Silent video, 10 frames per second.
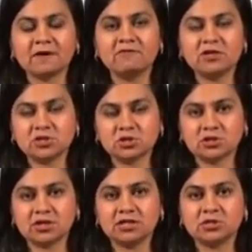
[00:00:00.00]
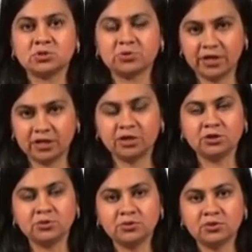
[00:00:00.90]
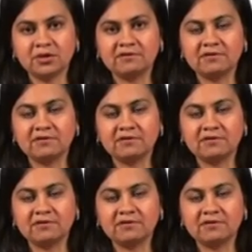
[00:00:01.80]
which is training you,